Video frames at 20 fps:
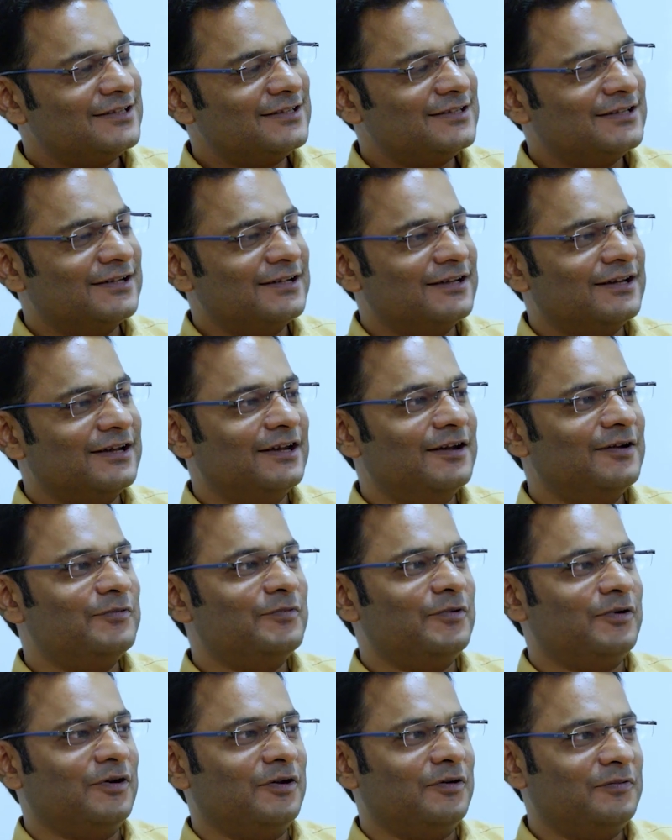Dr.
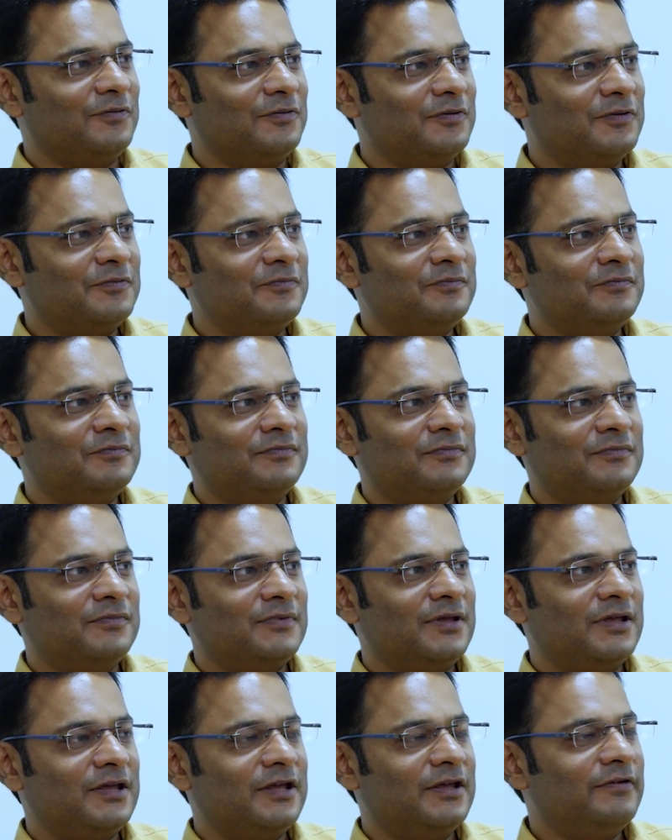Sudipta De Sarkar.
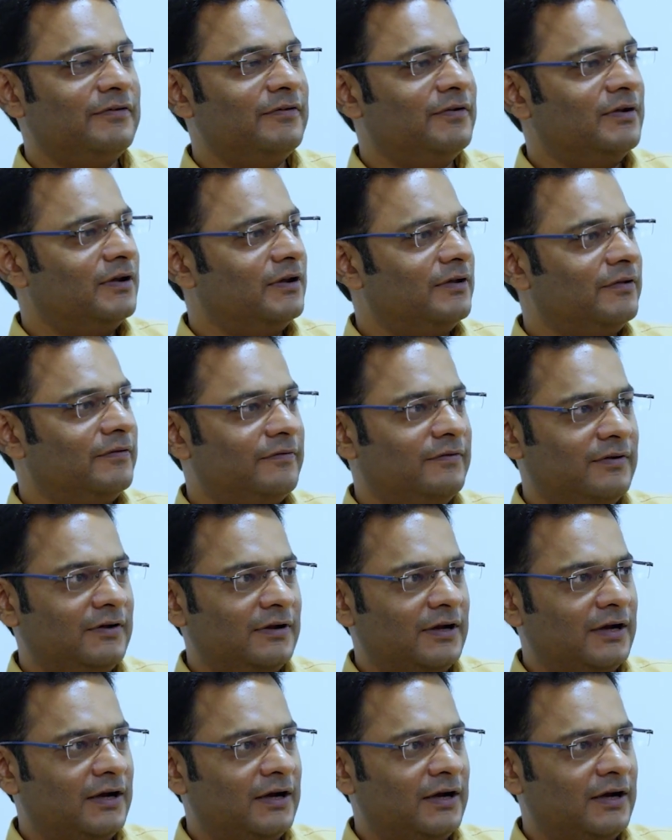So I'm the